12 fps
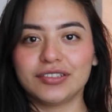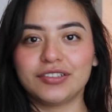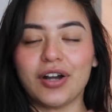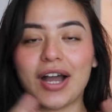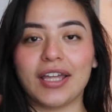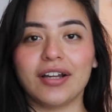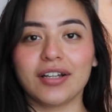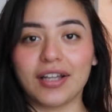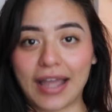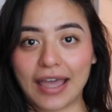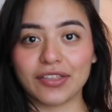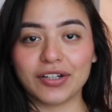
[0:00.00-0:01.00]
So I
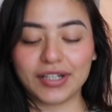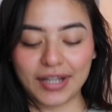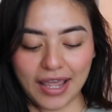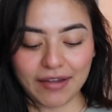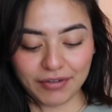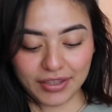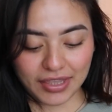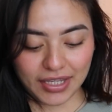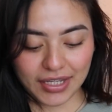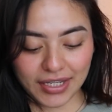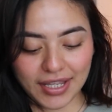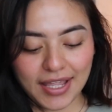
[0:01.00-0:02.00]
ungathered
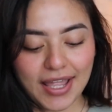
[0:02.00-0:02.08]
everything